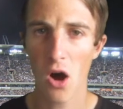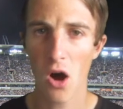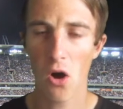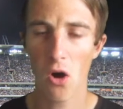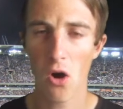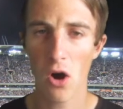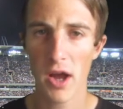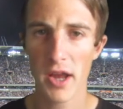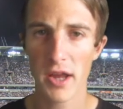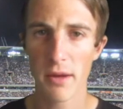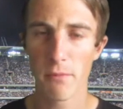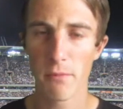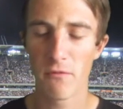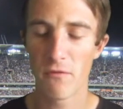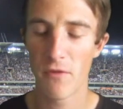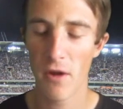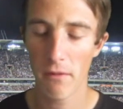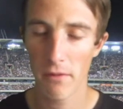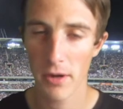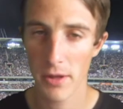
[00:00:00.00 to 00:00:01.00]
I am
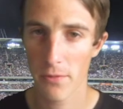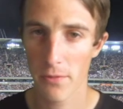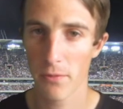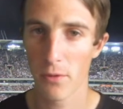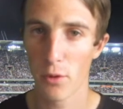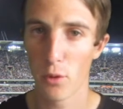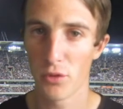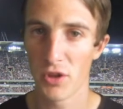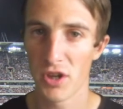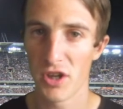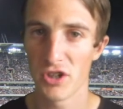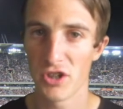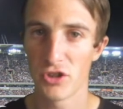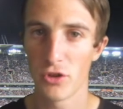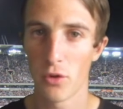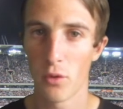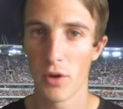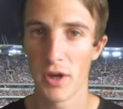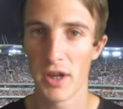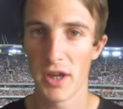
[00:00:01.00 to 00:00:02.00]
very thrilled that he's
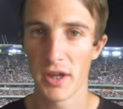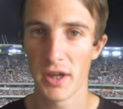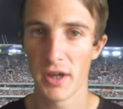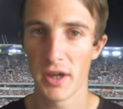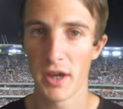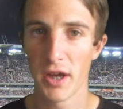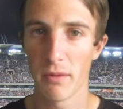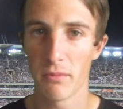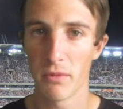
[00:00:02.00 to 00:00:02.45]
joining